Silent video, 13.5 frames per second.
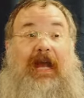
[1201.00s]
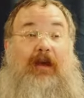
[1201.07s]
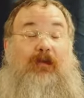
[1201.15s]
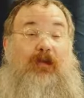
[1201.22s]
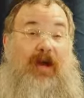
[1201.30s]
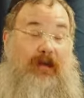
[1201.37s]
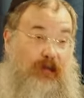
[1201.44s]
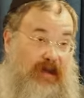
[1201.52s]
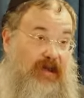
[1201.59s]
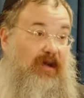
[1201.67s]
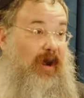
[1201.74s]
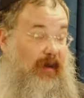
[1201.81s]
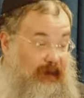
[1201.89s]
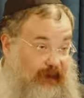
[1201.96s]
And when we
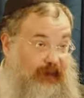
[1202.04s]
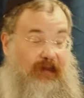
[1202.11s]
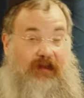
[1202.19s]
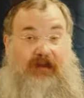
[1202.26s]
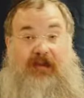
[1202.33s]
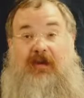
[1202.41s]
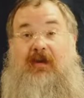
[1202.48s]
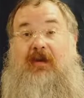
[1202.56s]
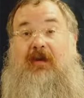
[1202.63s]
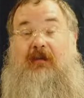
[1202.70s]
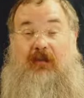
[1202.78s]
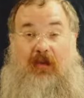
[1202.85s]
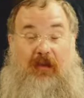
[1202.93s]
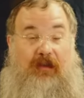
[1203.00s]
comfort
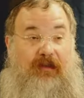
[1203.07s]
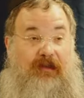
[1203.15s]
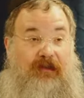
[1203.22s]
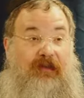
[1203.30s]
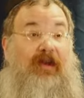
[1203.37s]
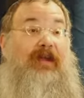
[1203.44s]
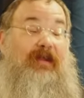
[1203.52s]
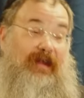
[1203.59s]
mourners,